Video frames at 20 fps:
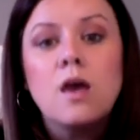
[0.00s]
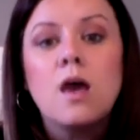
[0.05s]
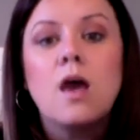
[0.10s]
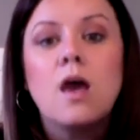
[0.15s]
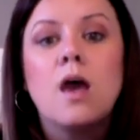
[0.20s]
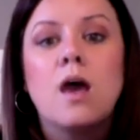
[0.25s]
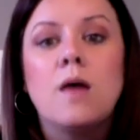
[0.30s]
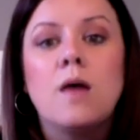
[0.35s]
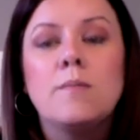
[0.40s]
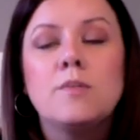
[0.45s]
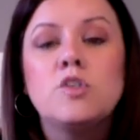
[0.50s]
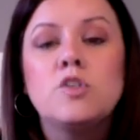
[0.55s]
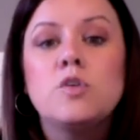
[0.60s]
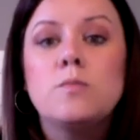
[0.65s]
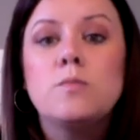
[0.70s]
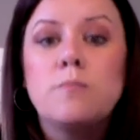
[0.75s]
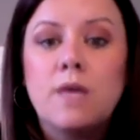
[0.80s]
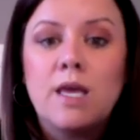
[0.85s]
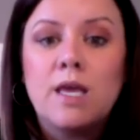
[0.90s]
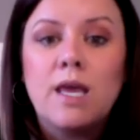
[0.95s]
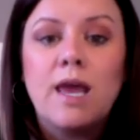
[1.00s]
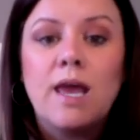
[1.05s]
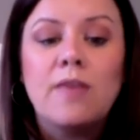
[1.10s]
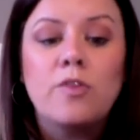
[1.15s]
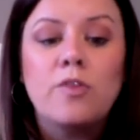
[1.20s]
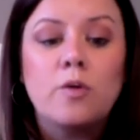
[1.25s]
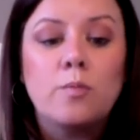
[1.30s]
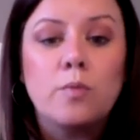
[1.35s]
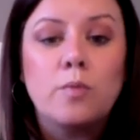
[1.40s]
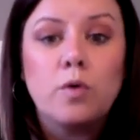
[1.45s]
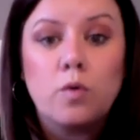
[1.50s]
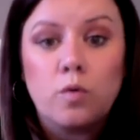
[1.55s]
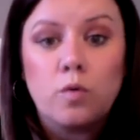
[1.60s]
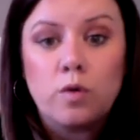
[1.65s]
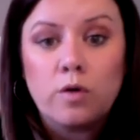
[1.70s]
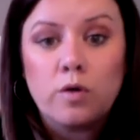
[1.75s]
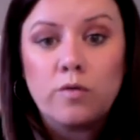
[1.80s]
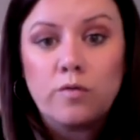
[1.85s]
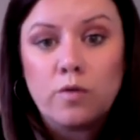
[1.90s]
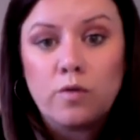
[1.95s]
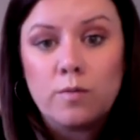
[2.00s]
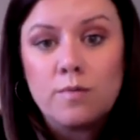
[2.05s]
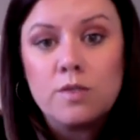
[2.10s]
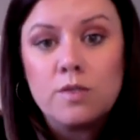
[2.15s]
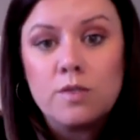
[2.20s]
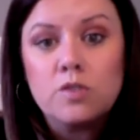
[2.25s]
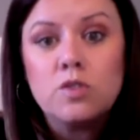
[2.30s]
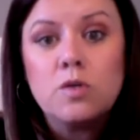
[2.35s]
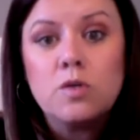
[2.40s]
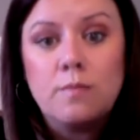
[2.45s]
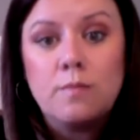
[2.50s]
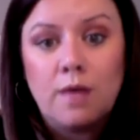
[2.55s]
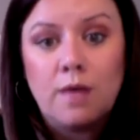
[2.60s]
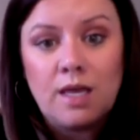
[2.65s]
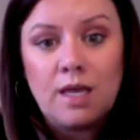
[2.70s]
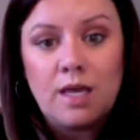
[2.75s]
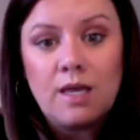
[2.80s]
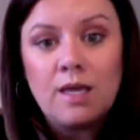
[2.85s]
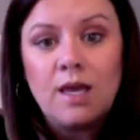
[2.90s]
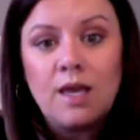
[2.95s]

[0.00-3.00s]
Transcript: to me, and their book order form to me.